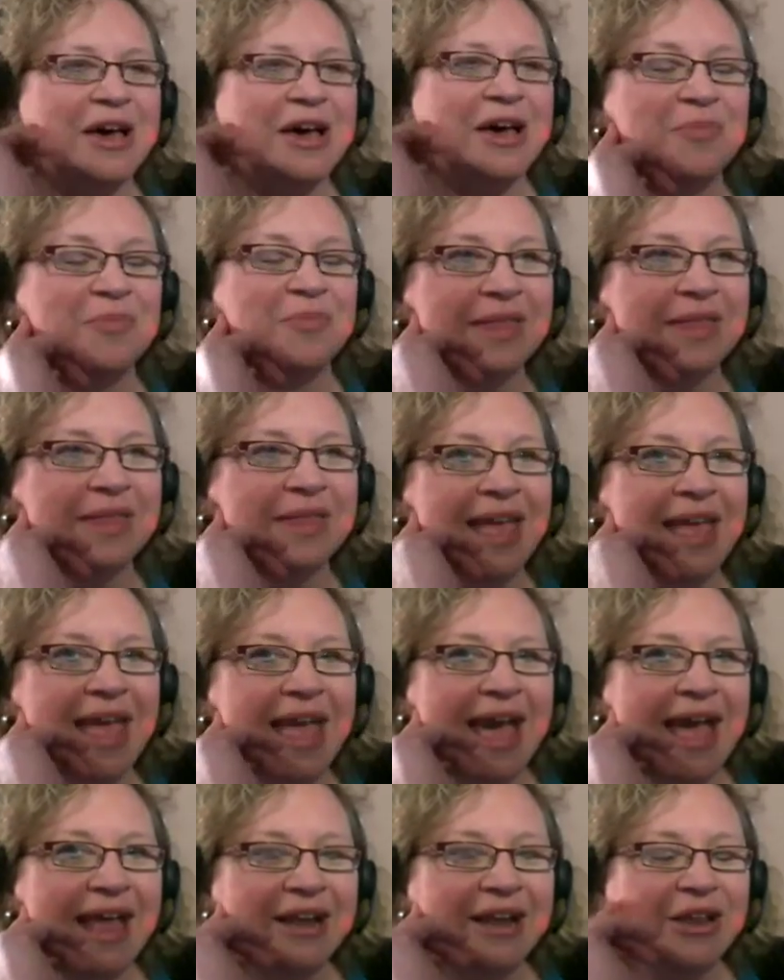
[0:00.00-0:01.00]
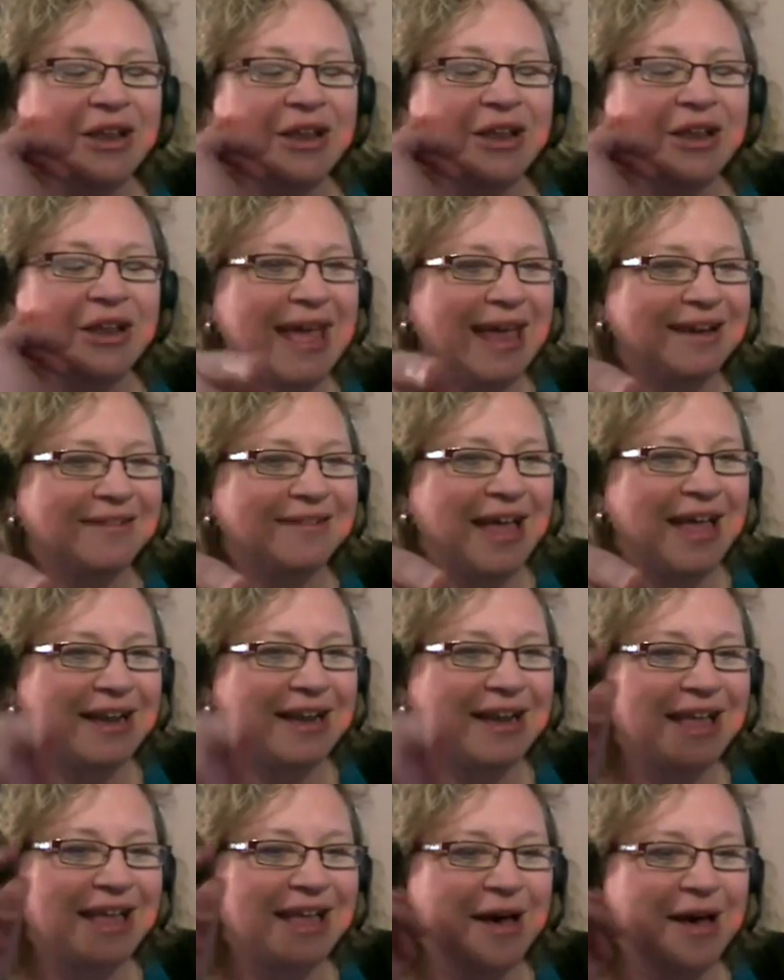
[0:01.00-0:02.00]
I knew we had a
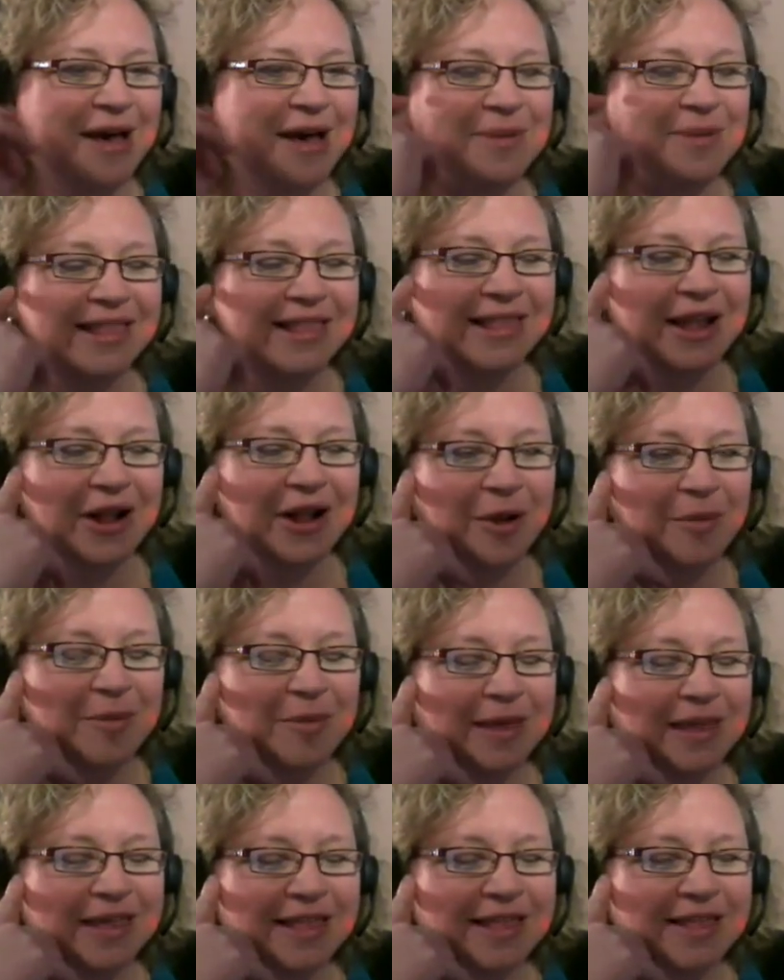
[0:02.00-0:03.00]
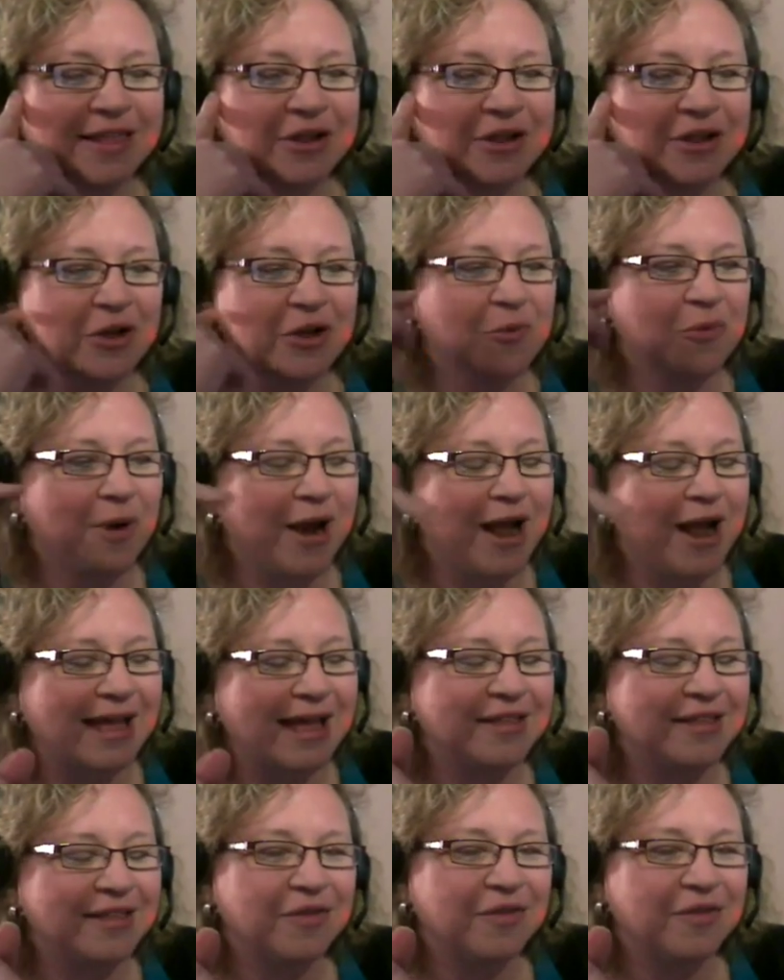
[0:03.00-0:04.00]
lot in common, Sarah, because, you know, where
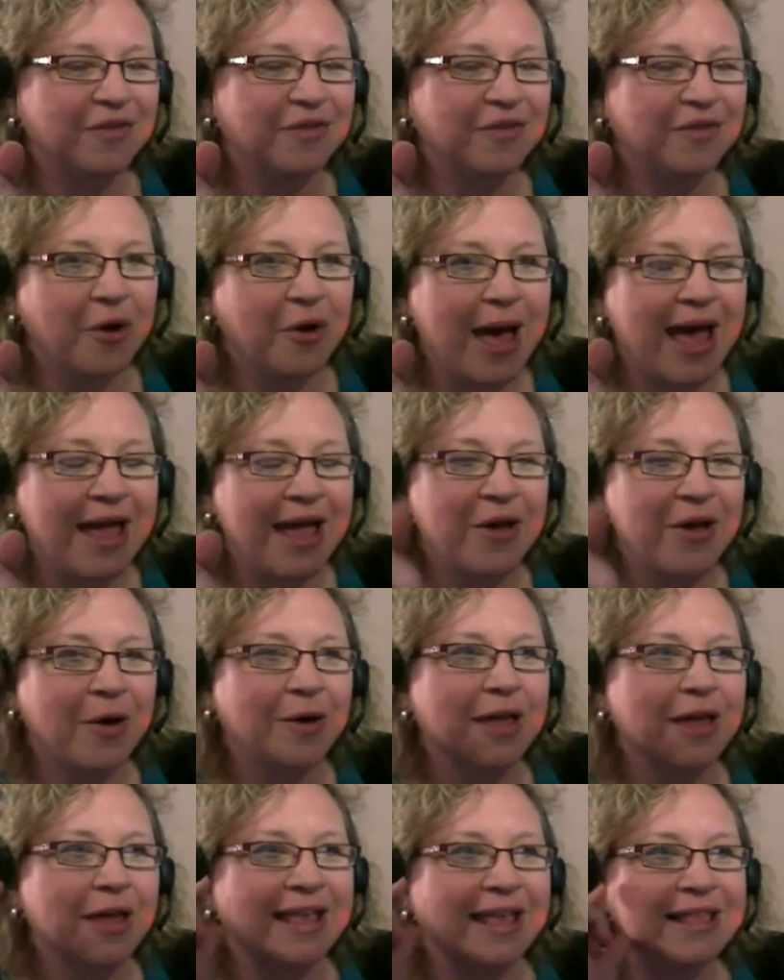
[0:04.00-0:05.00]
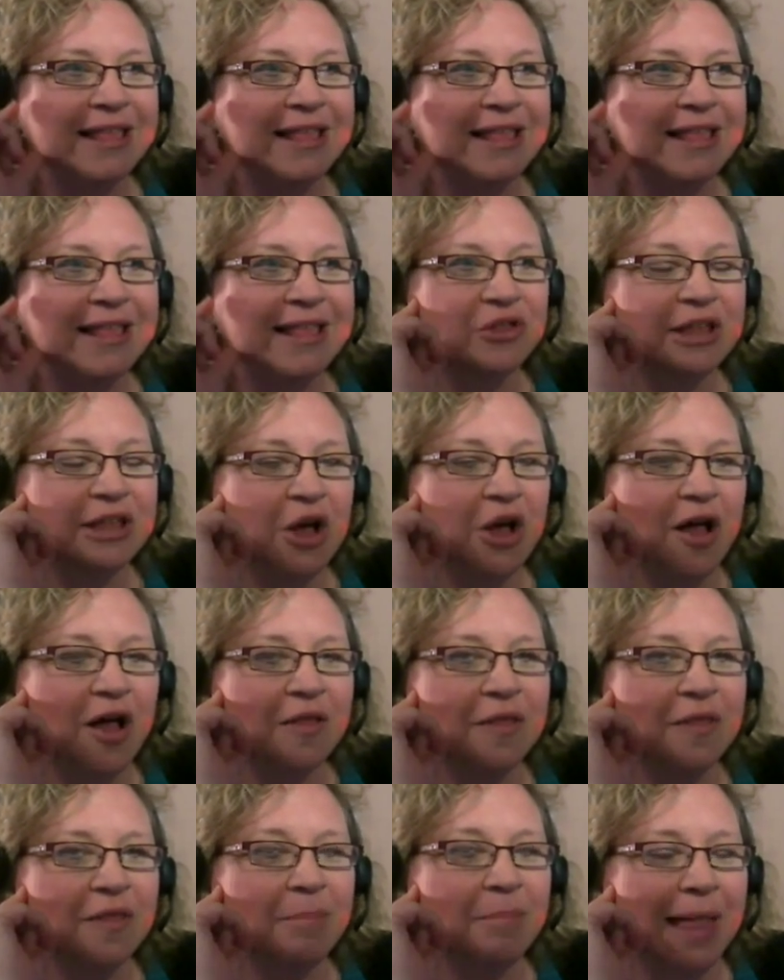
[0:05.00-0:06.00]
I live here in Ohio, it's actually
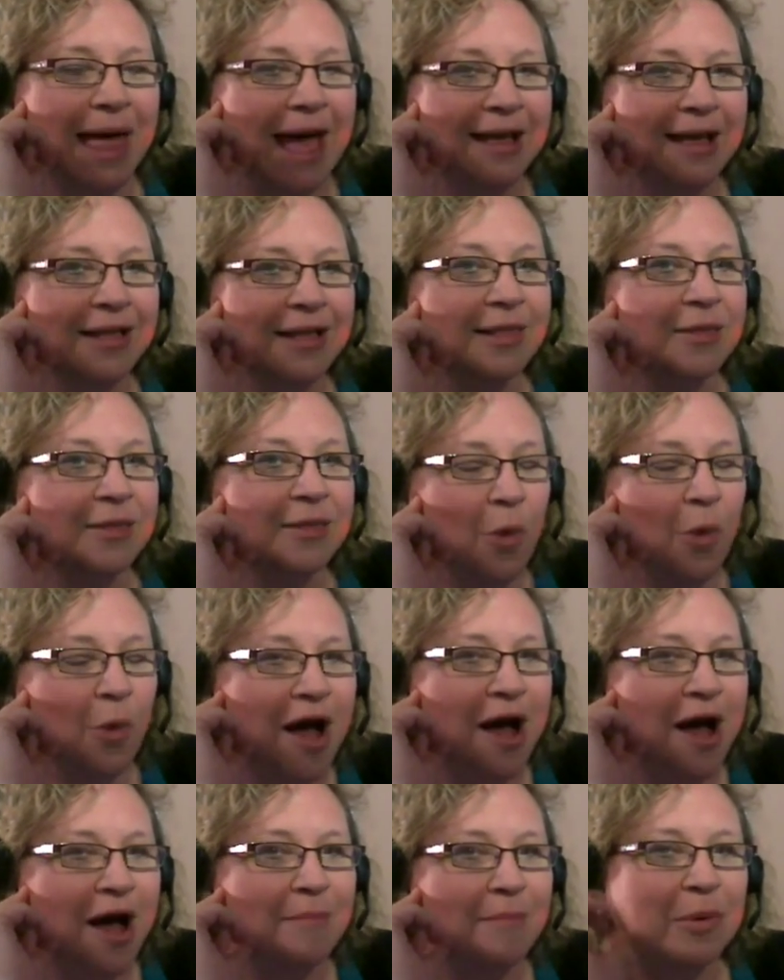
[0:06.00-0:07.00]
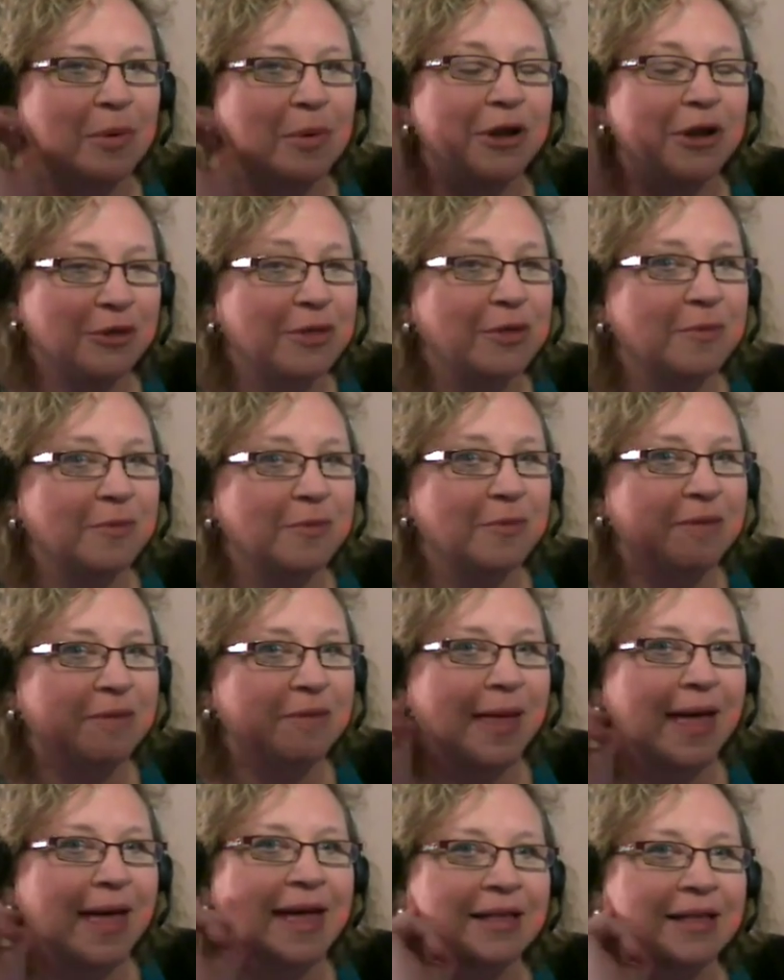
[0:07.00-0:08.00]
called the Black Swamp, or it used to be
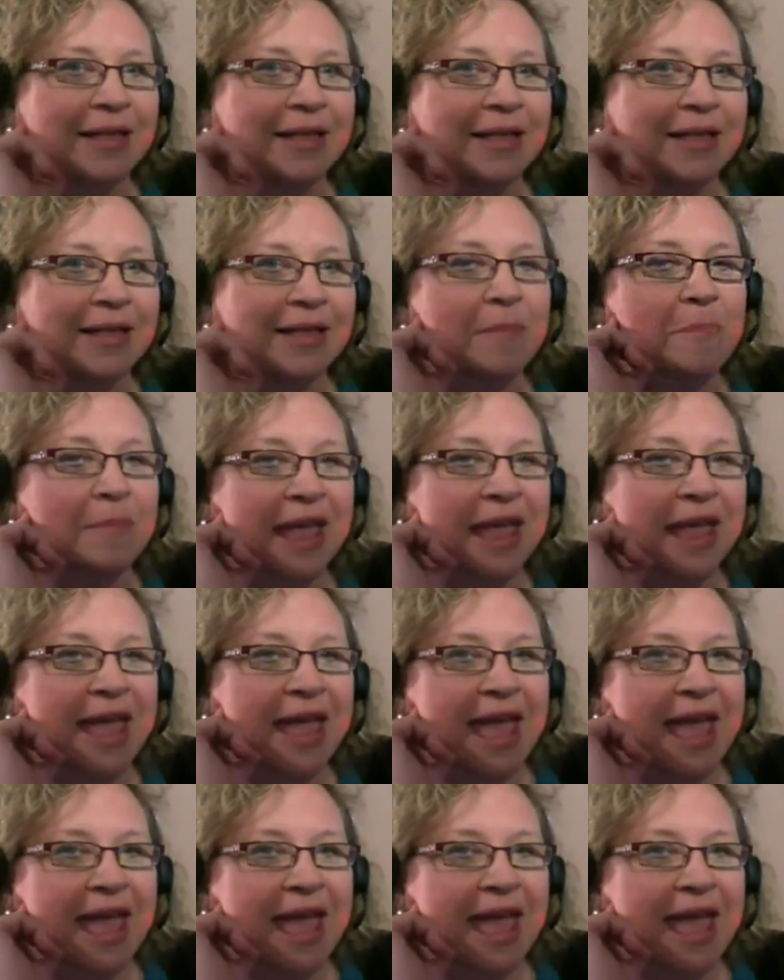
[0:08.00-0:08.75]
the Black Swamp.